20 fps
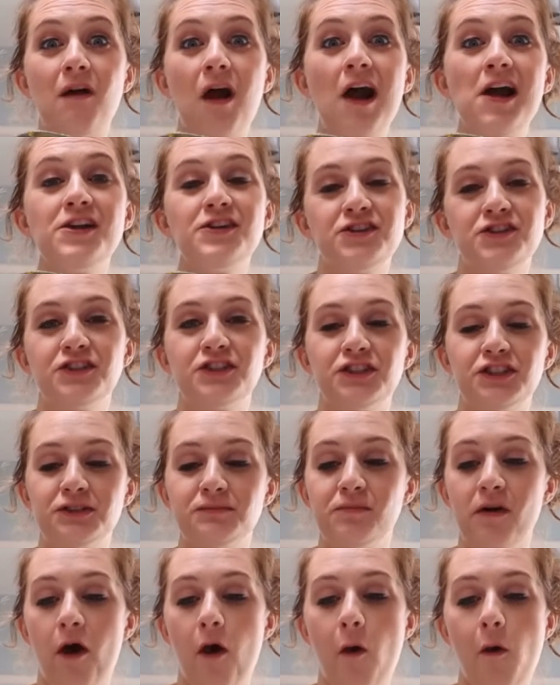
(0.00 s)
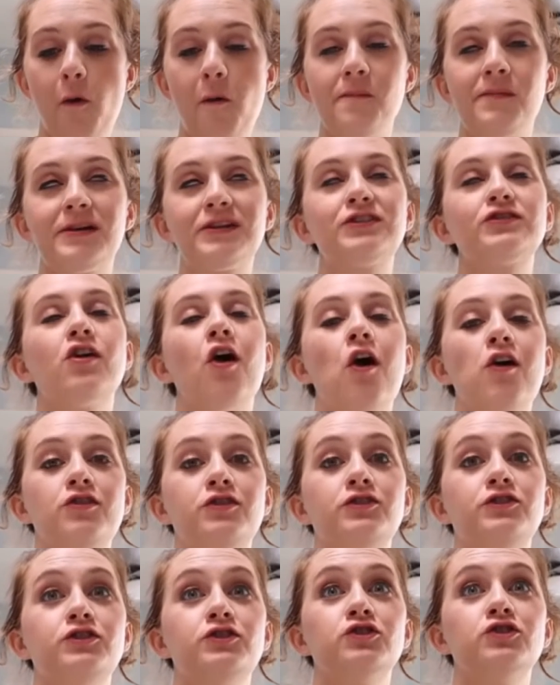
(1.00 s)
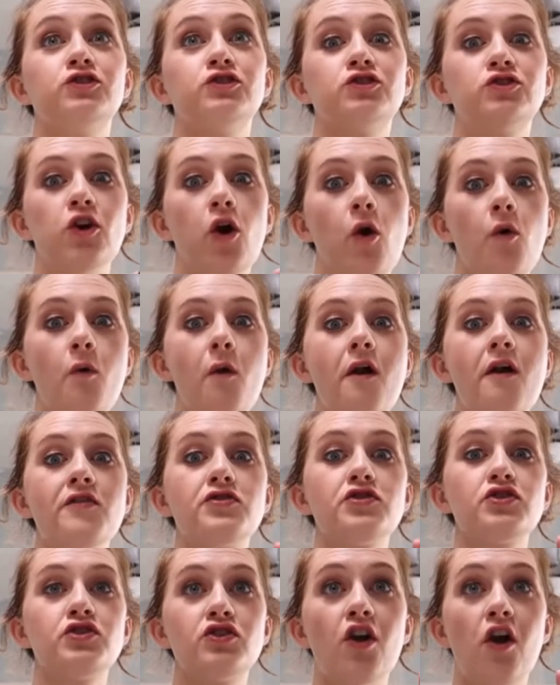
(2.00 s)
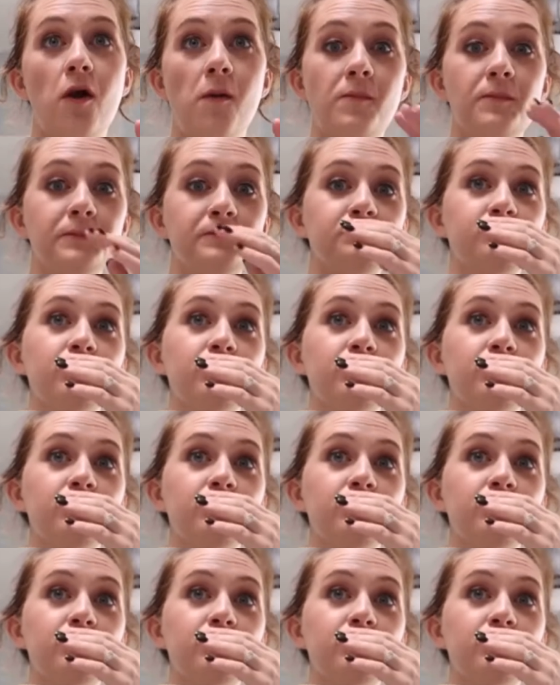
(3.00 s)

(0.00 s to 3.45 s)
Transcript: My chicken's but oh my gosh, is so good.